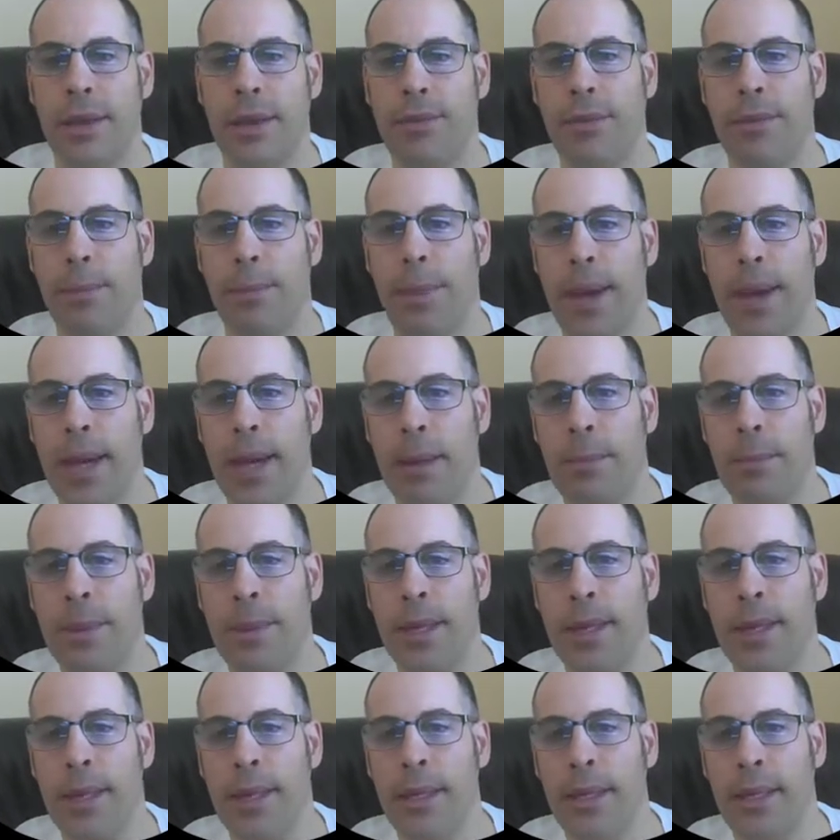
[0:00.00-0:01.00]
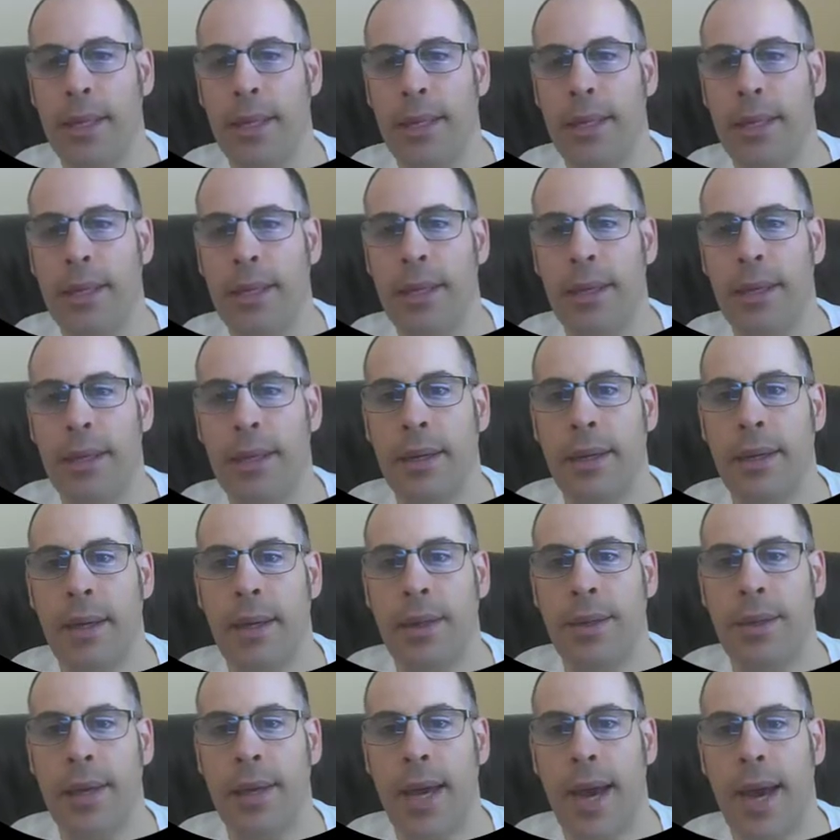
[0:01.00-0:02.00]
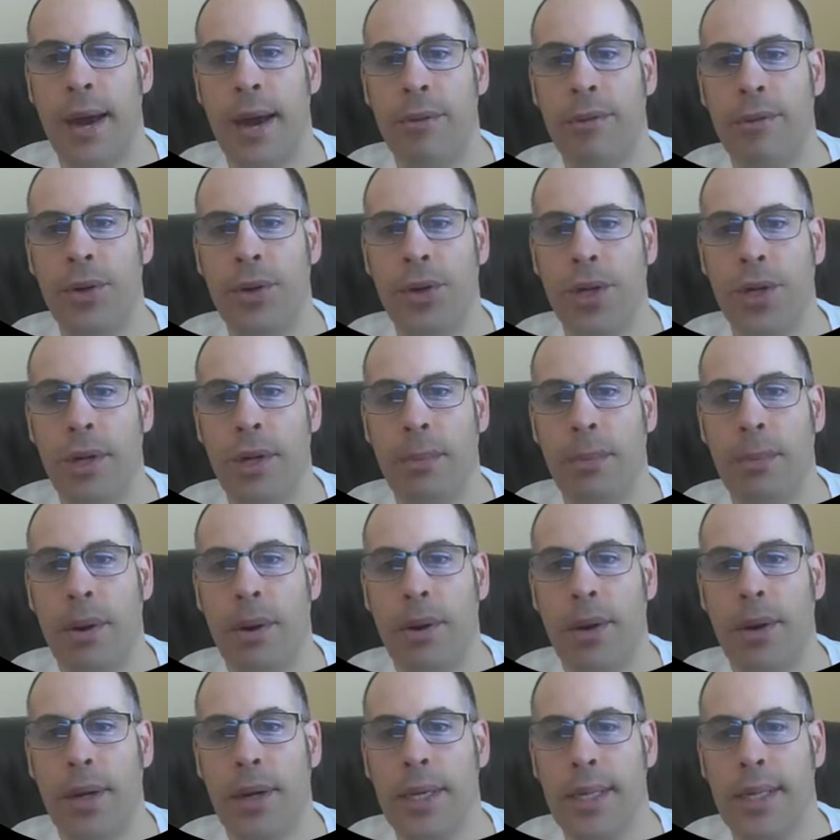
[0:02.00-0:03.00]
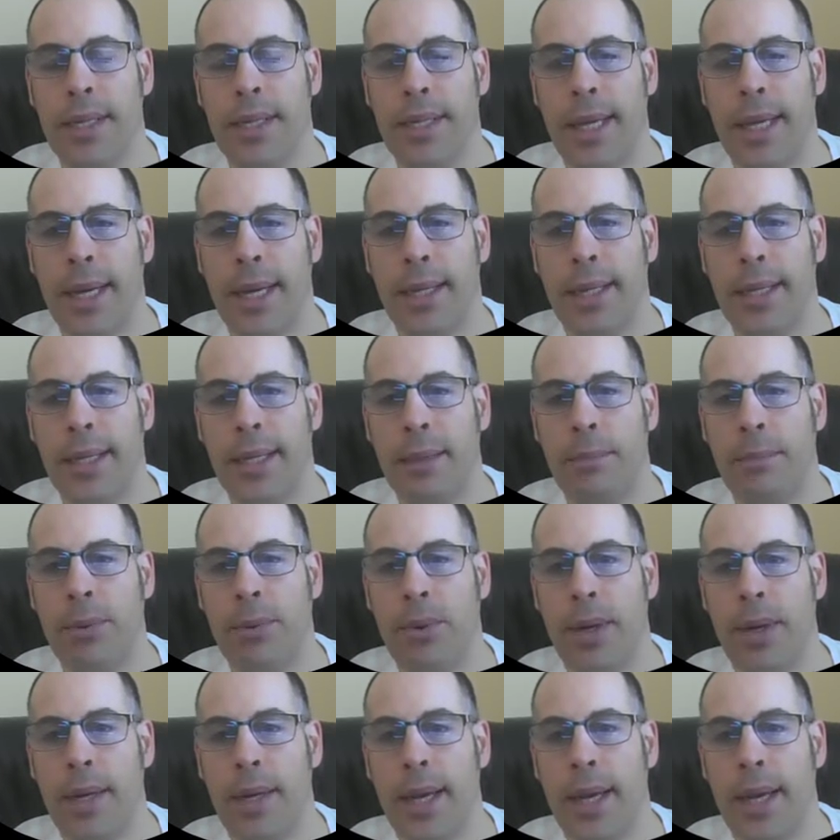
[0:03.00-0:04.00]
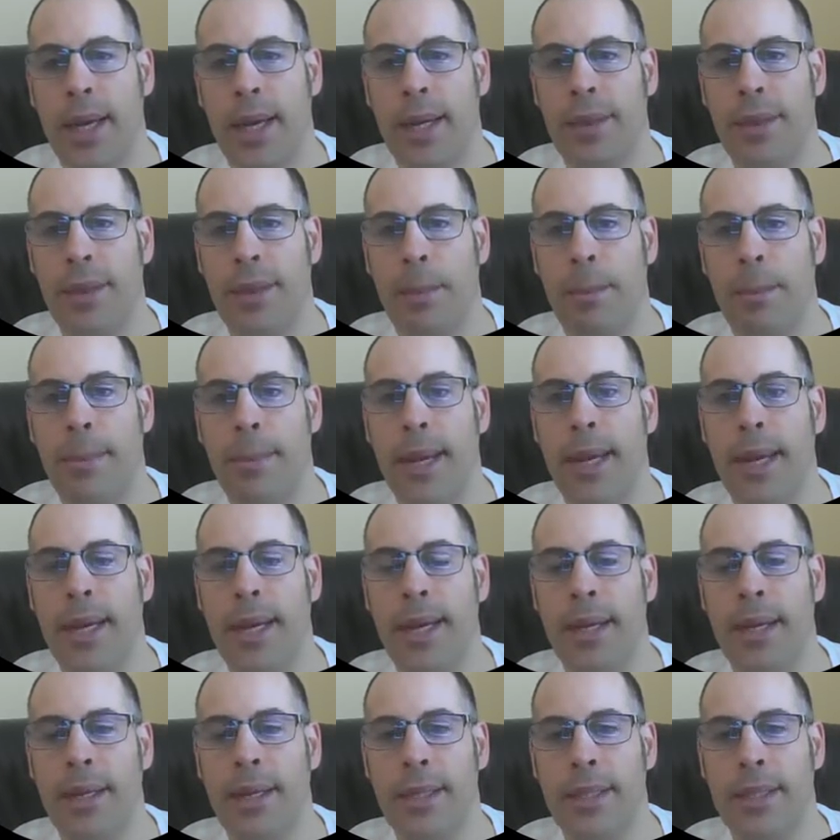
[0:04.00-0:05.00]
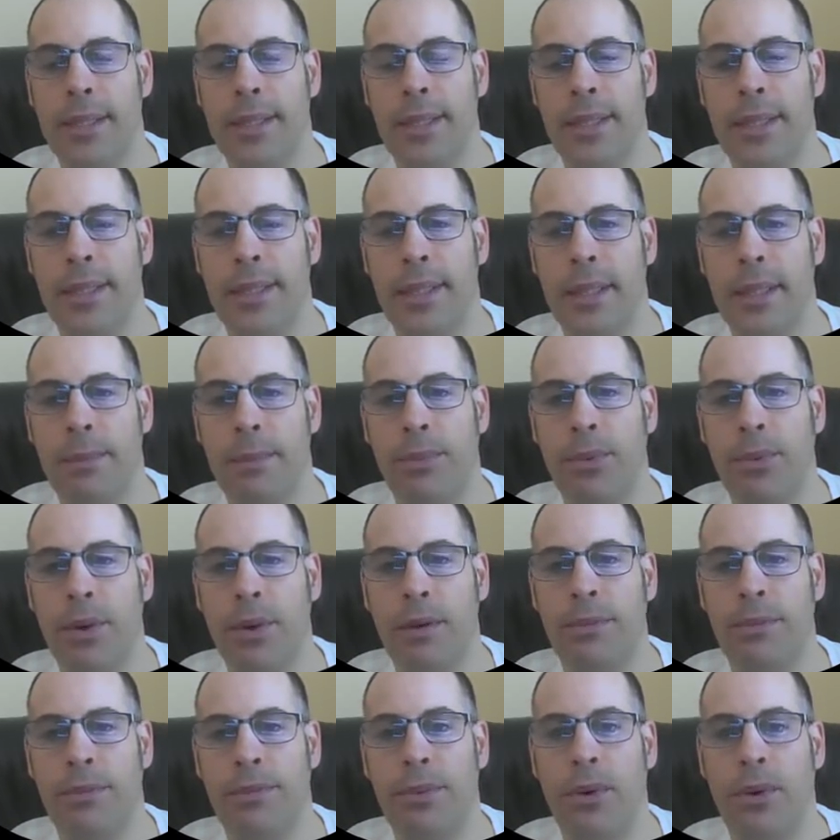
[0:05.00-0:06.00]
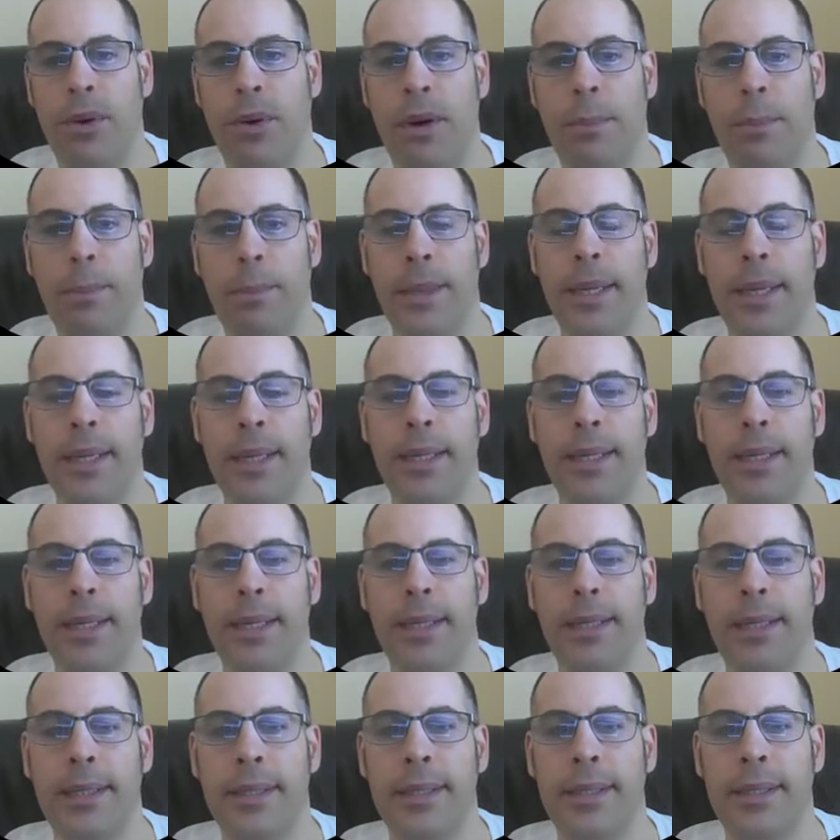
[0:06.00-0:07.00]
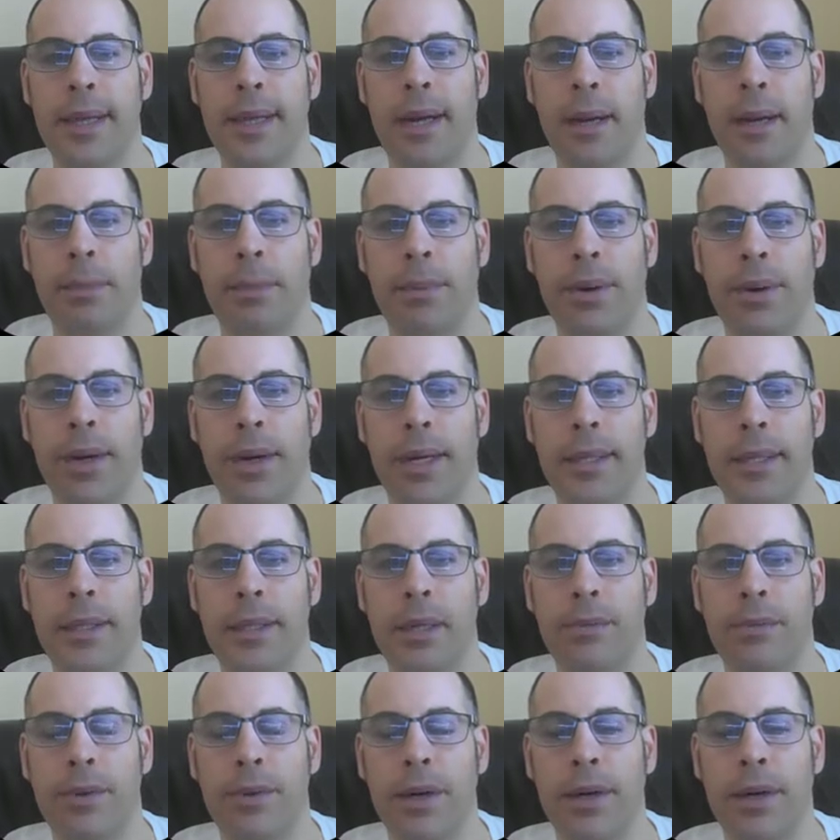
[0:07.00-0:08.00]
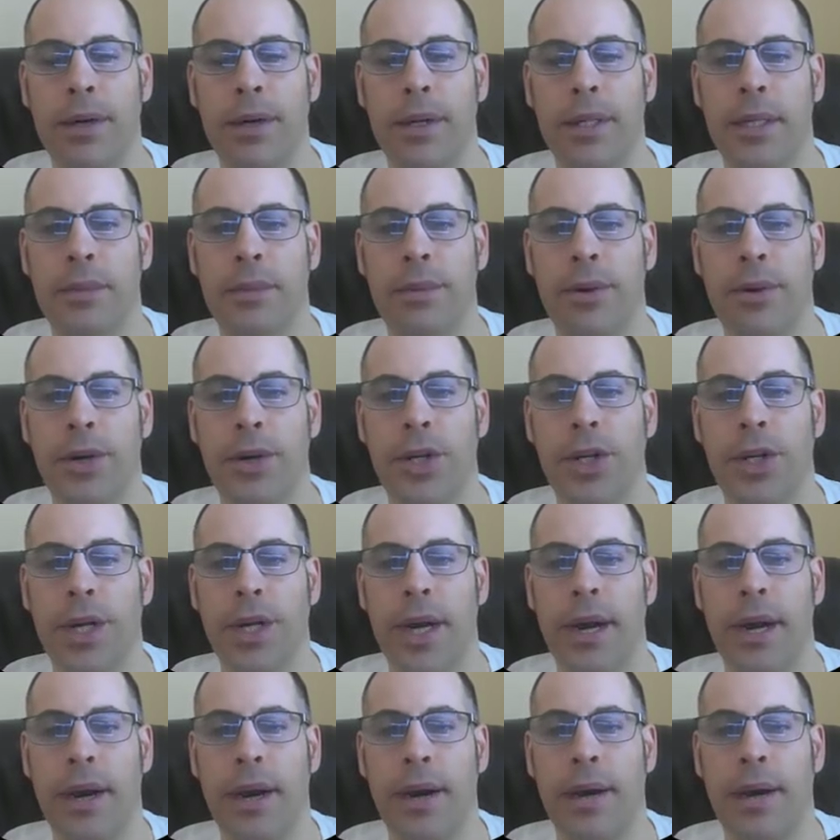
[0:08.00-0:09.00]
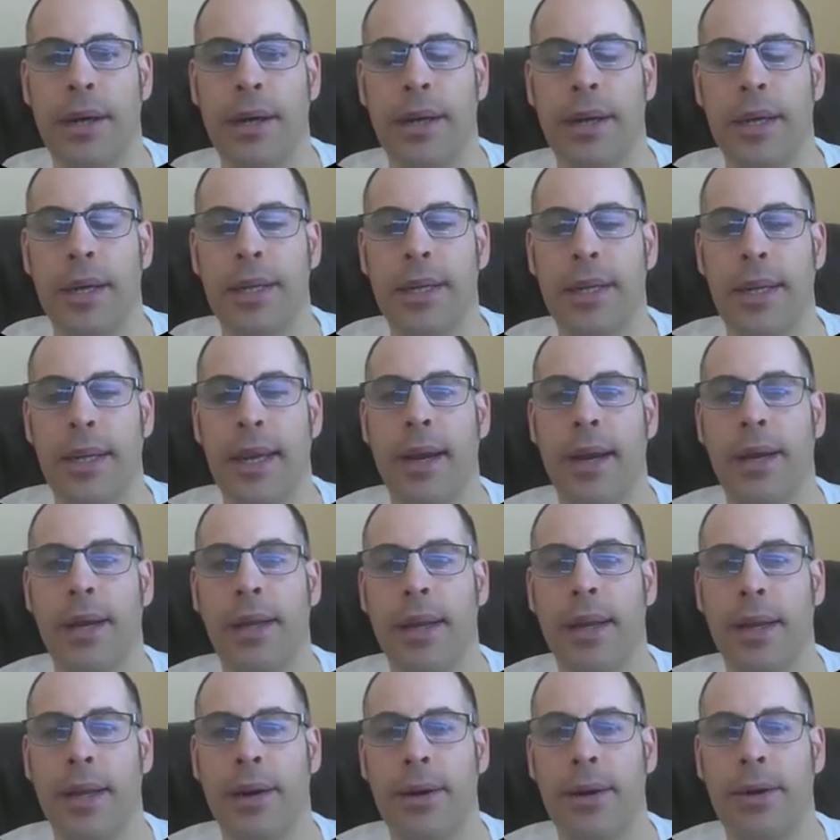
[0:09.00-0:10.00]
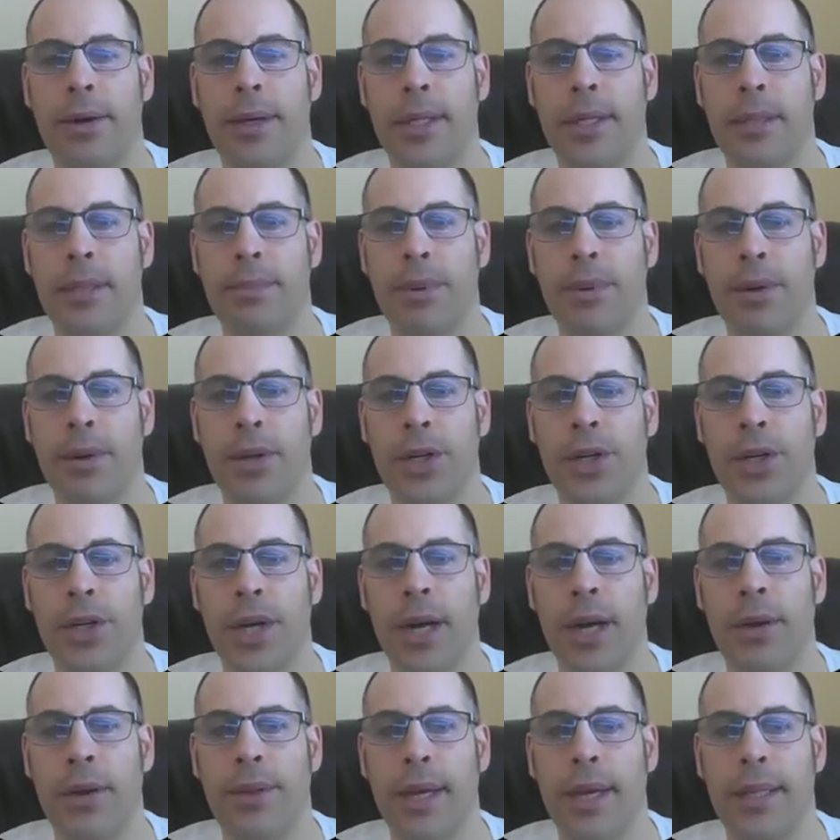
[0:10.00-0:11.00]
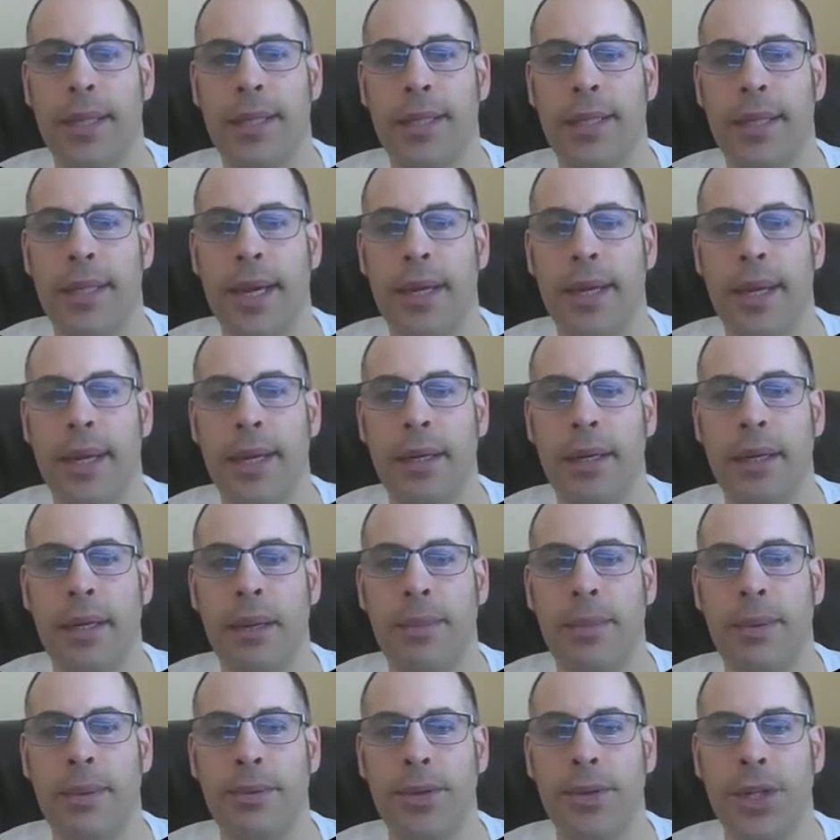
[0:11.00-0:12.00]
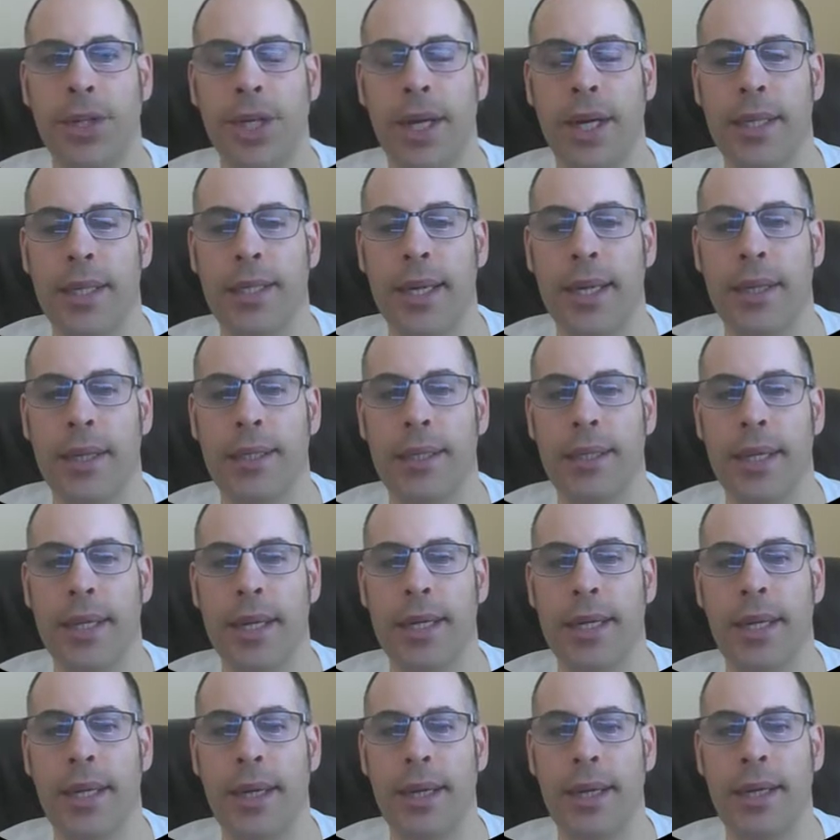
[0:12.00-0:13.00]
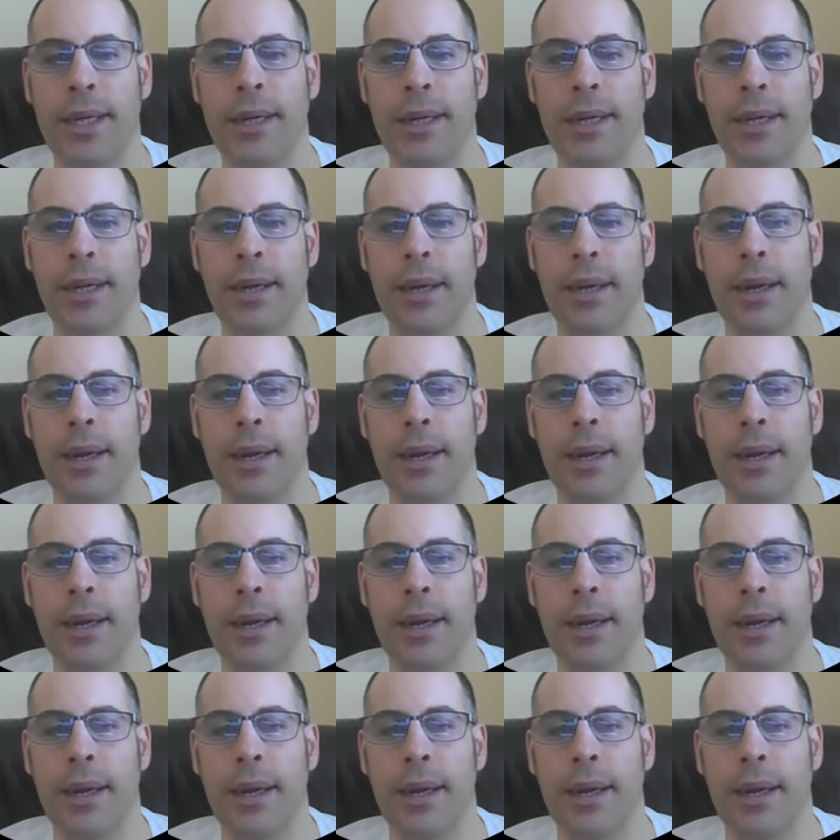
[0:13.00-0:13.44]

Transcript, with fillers: They have a bad P E. The average in the market's eighteen point eight. The median is sixteen point four. P E is stock price over earnings per share. To calculate earnings per share, that's net income over shares outstanding.